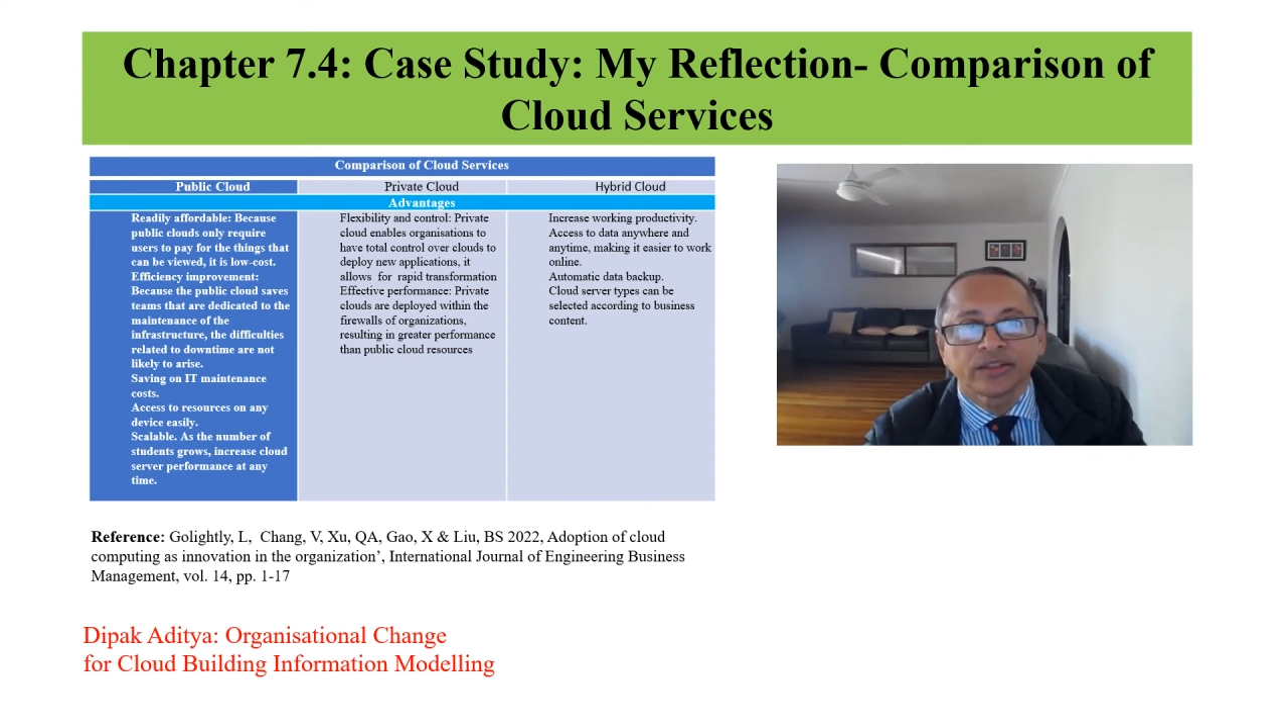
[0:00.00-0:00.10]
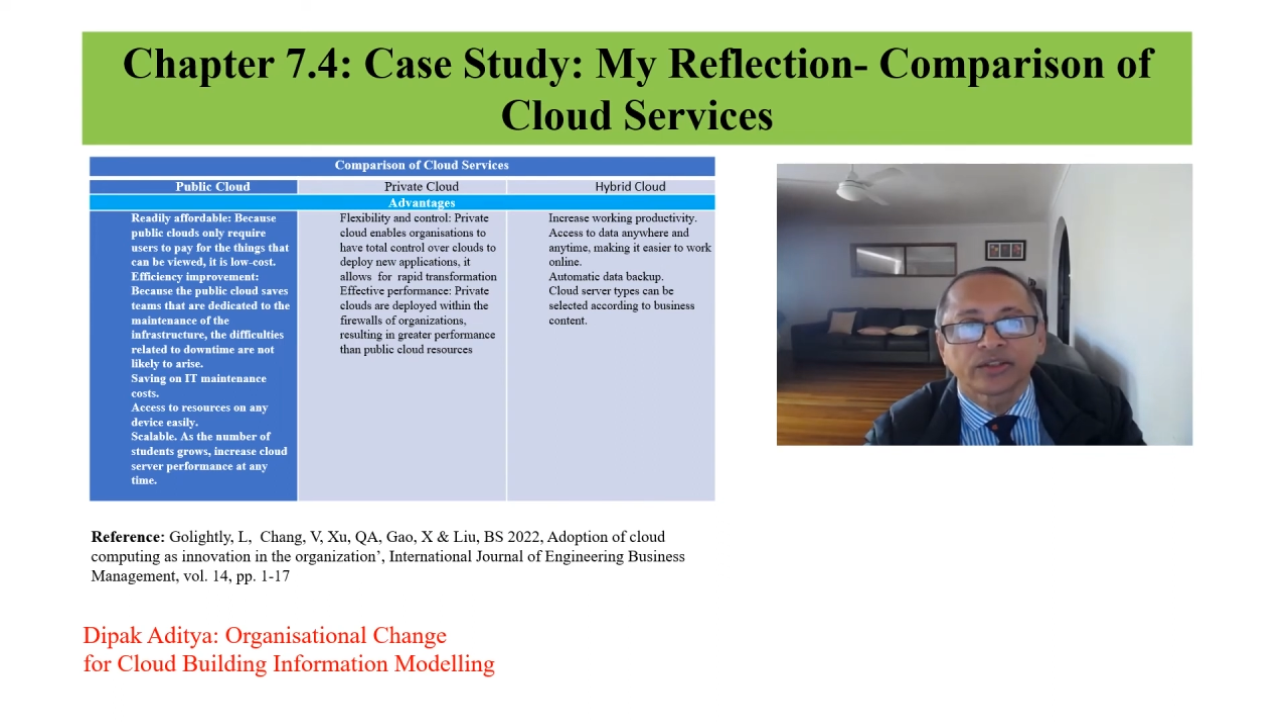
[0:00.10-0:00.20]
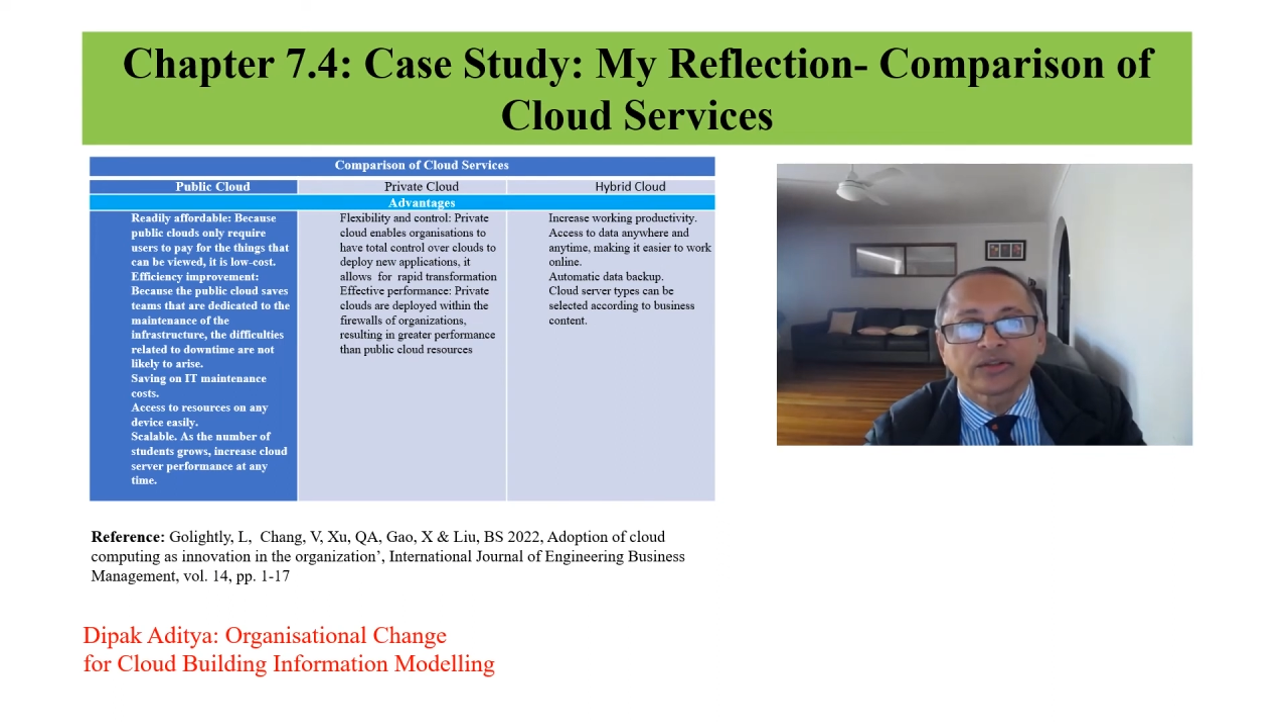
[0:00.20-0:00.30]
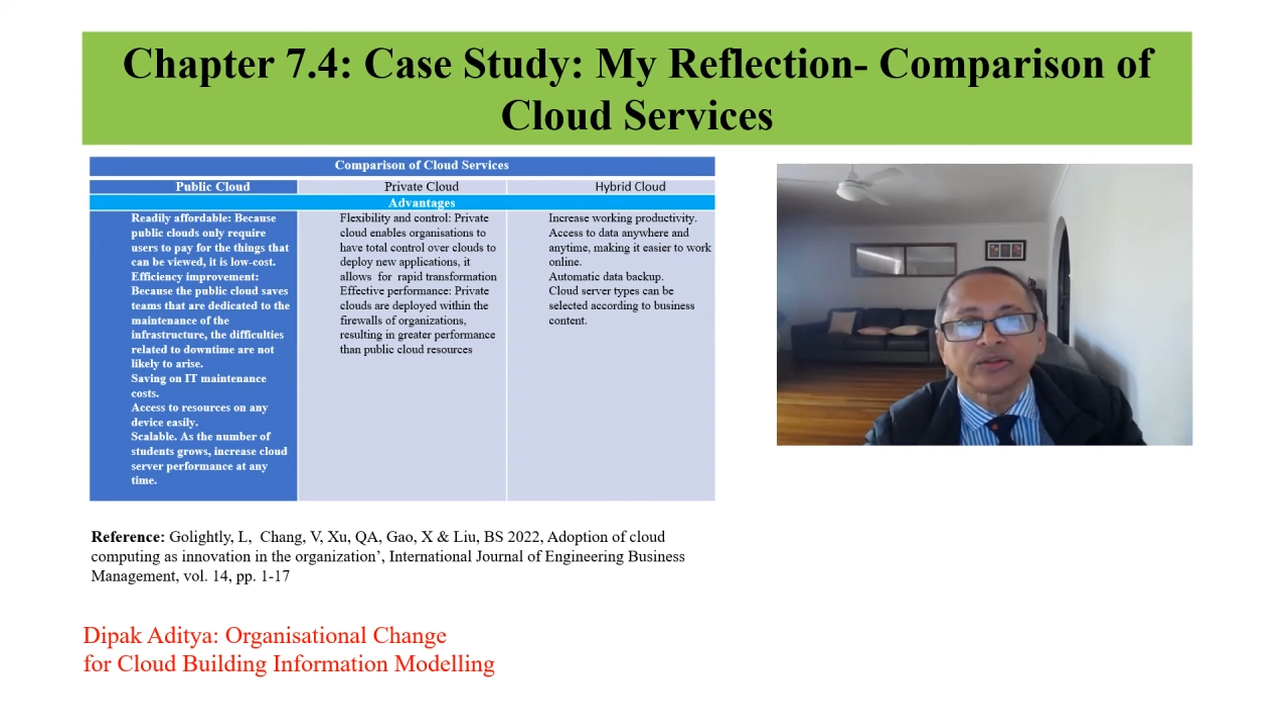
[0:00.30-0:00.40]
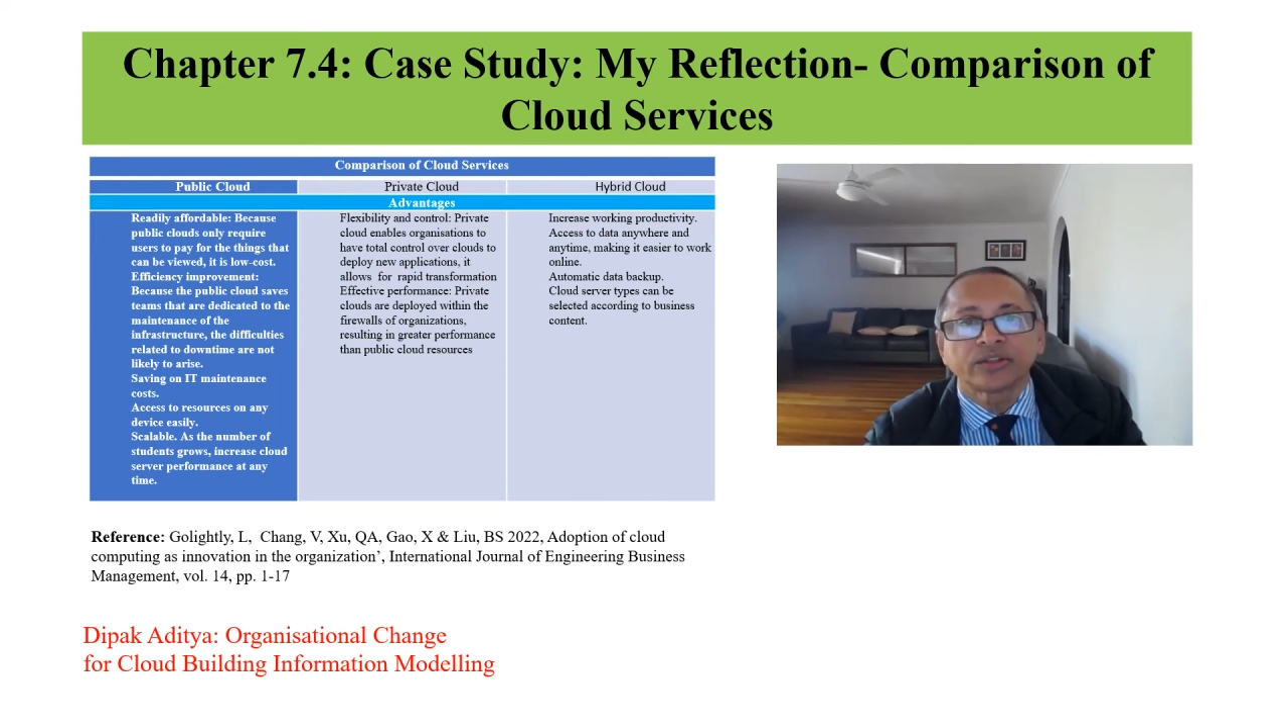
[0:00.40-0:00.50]

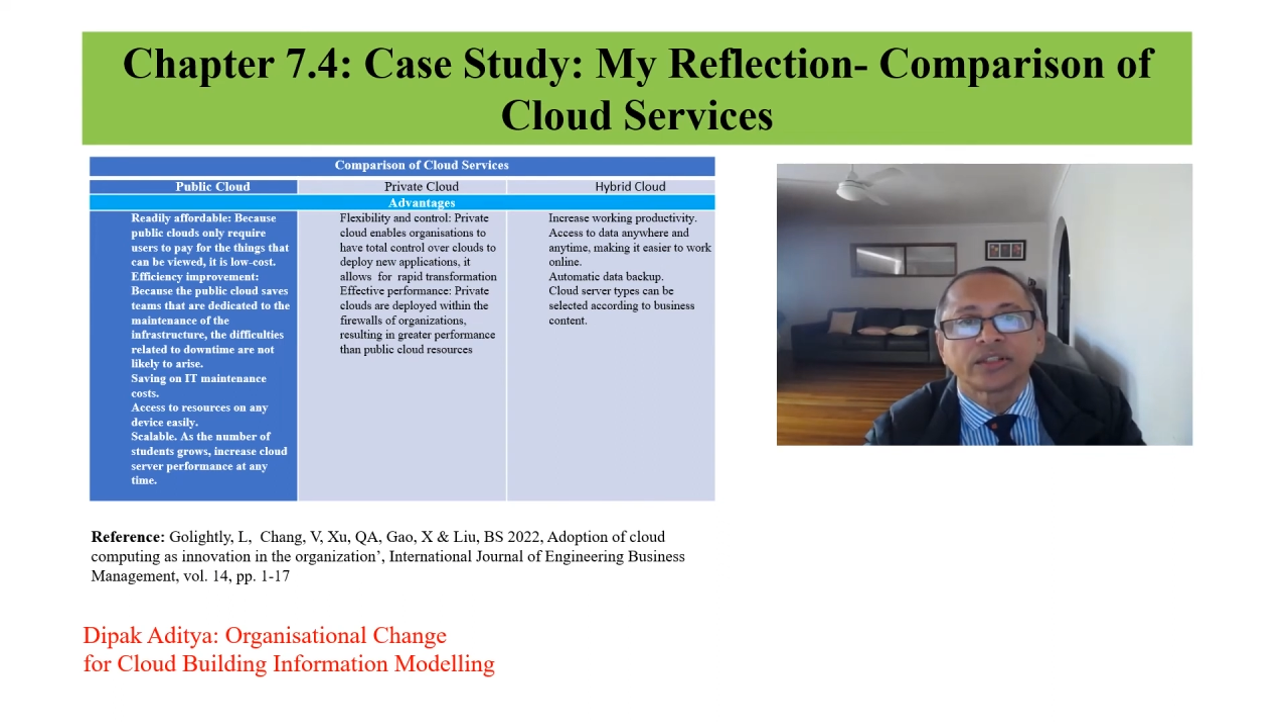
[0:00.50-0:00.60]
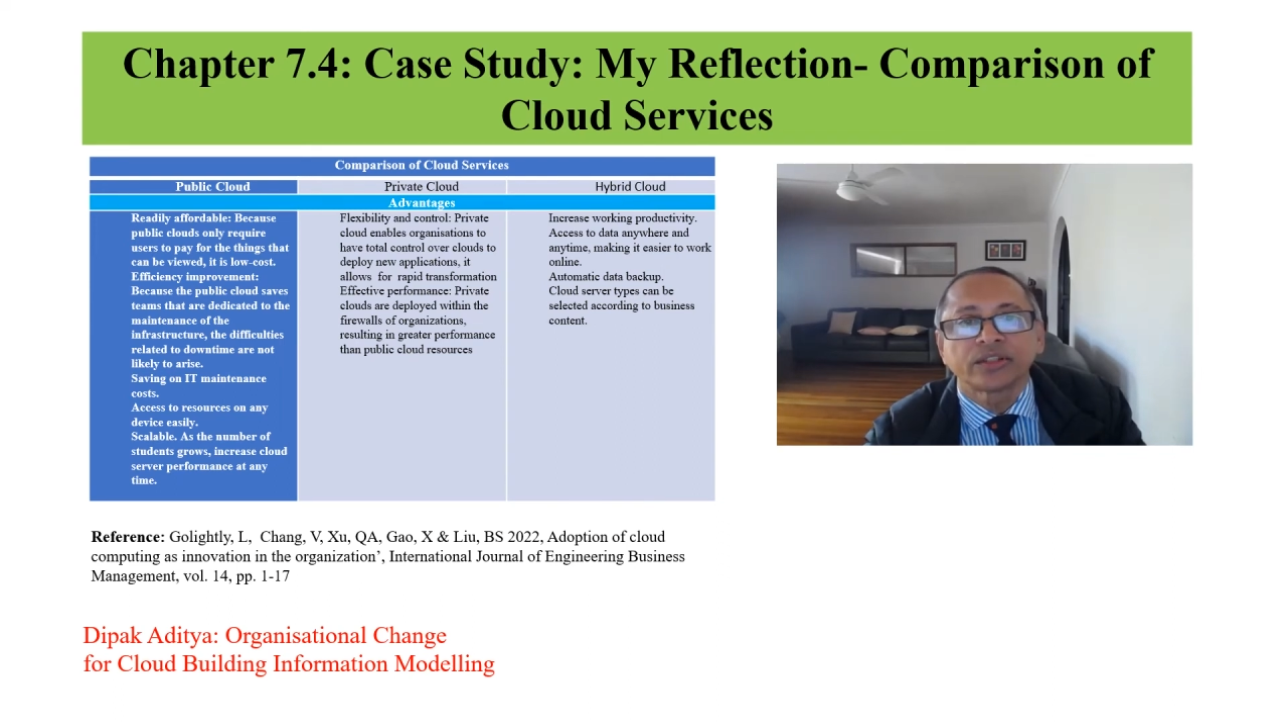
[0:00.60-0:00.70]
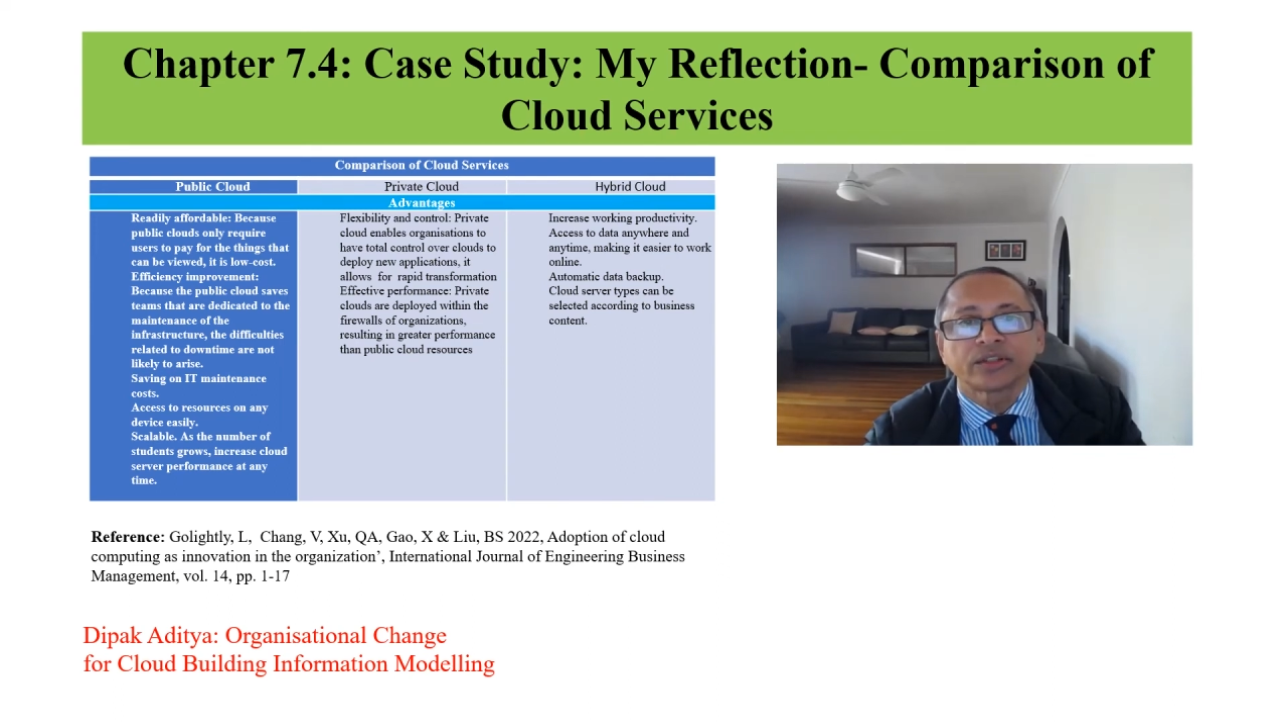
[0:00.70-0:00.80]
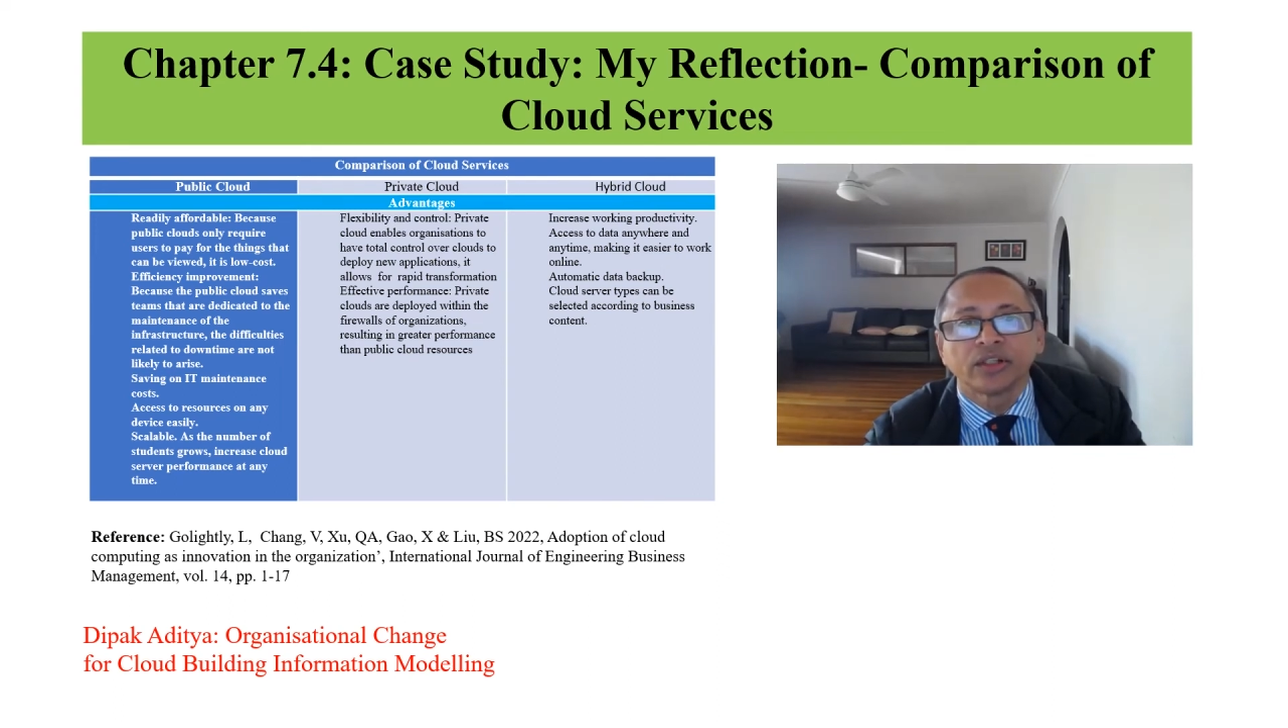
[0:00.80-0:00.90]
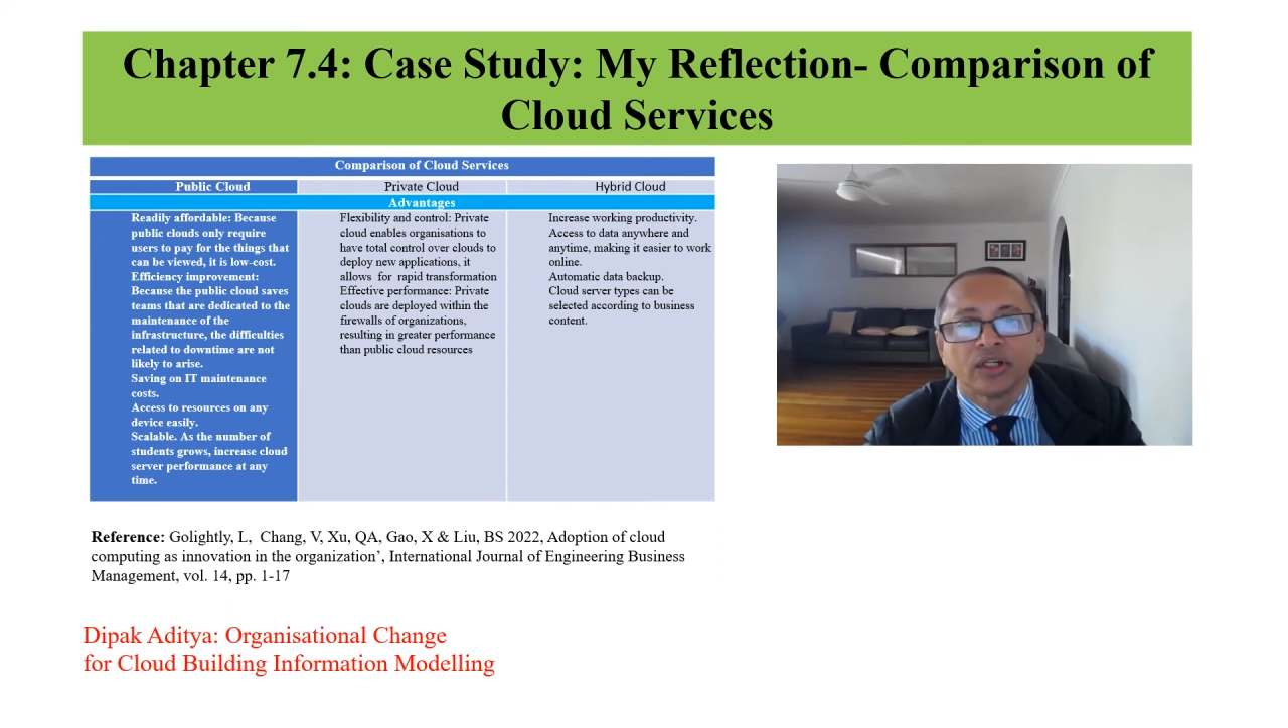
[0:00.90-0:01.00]

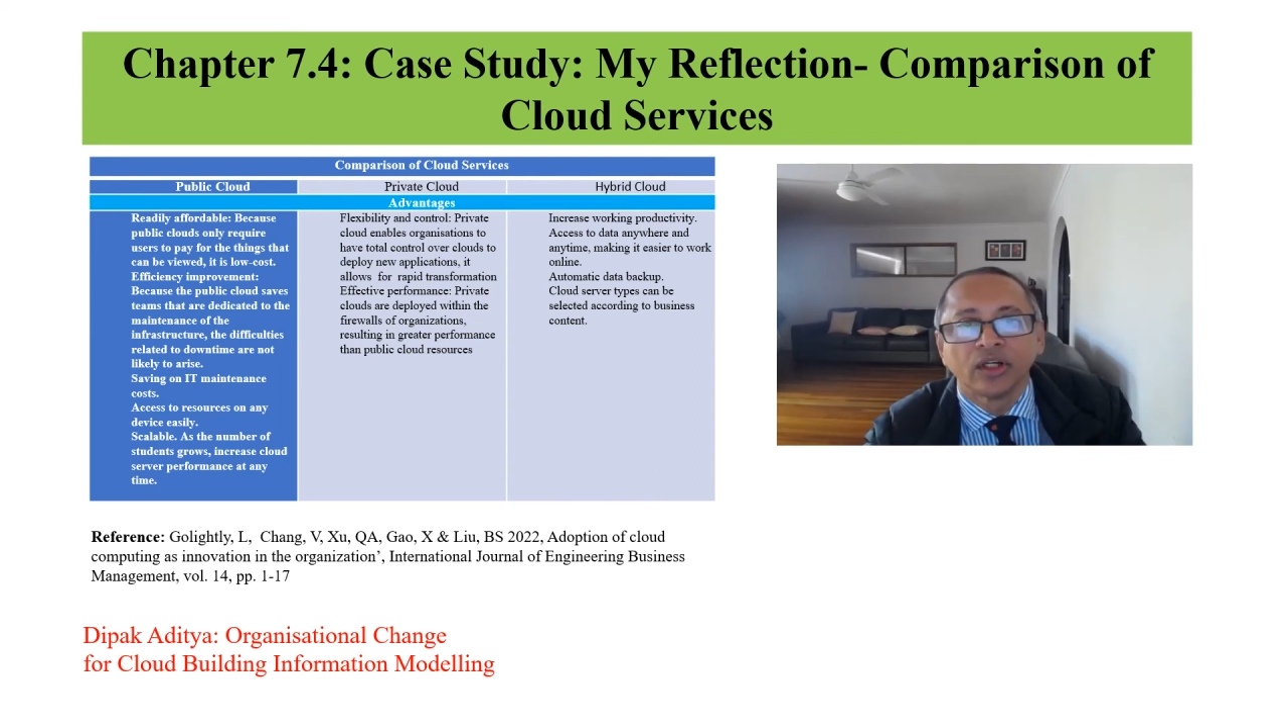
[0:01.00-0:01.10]
resources